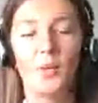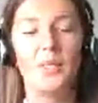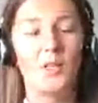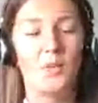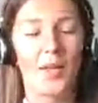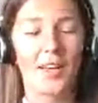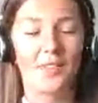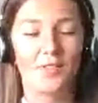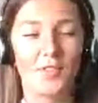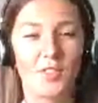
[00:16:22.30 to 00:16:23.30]
we don't
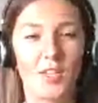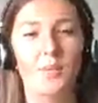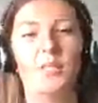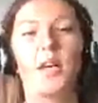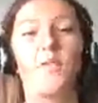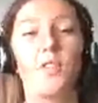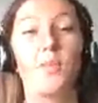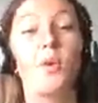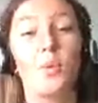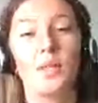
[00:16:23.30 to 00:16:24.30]
have time to cover
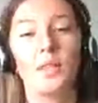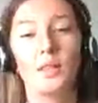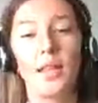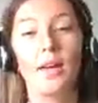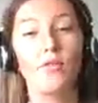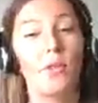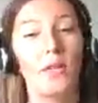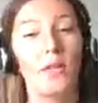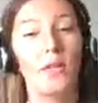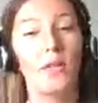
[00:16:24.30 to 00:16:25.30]
them all. And that
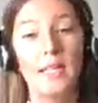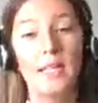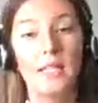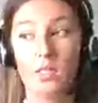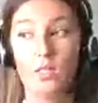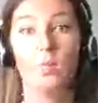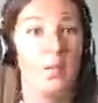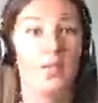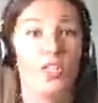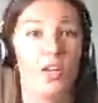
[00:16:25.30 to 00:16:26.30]
really does
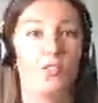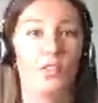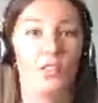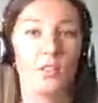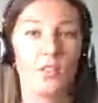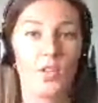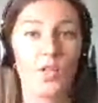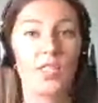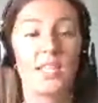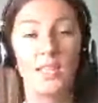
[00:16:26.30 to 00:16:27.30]
pretty much cover the
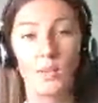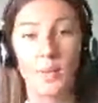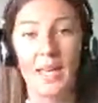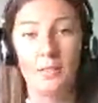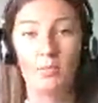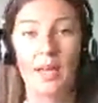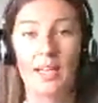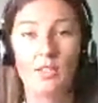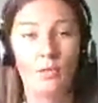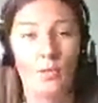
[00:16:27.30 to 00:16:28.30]
content that we had
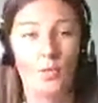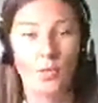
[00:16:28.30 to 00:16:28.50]
planned for